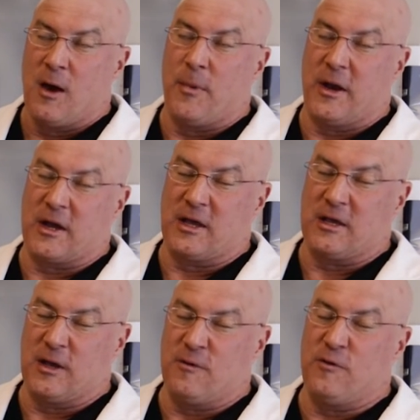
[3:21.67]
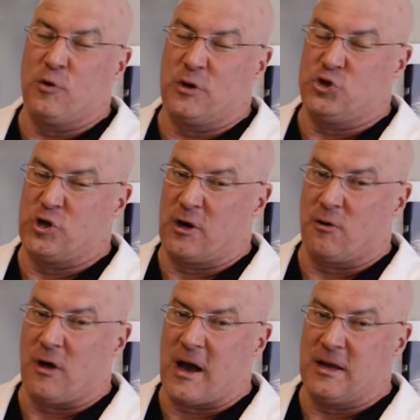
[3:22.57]
but it can give you a
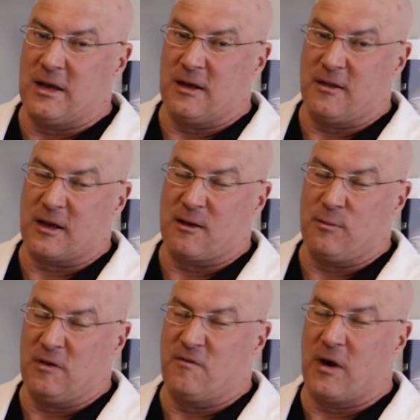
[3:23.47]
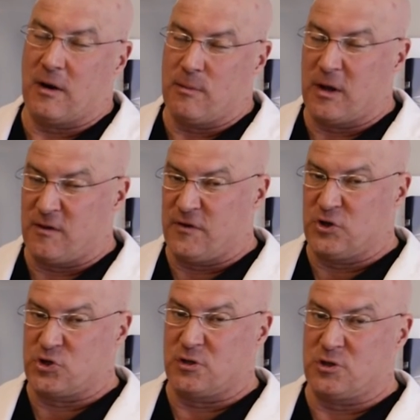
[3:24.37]
general idea that can be very
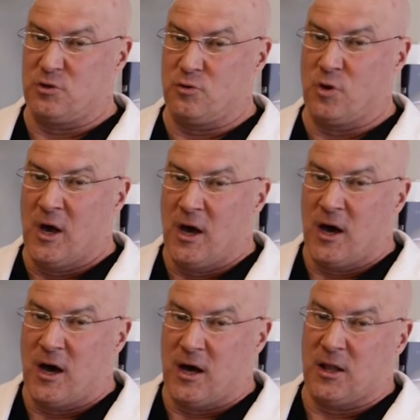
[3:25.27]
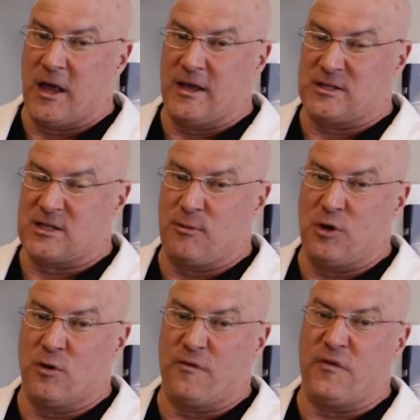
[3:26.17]
beneficial to allay some
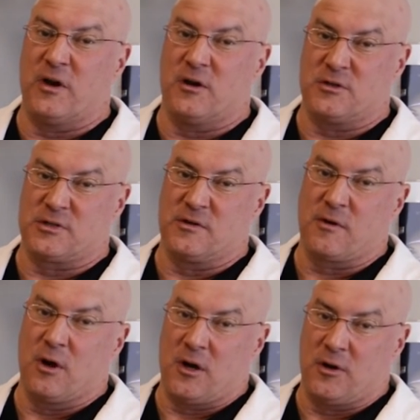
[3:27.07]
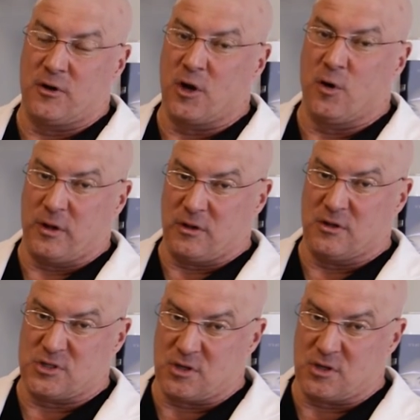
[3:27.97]
of your fears of undergoing the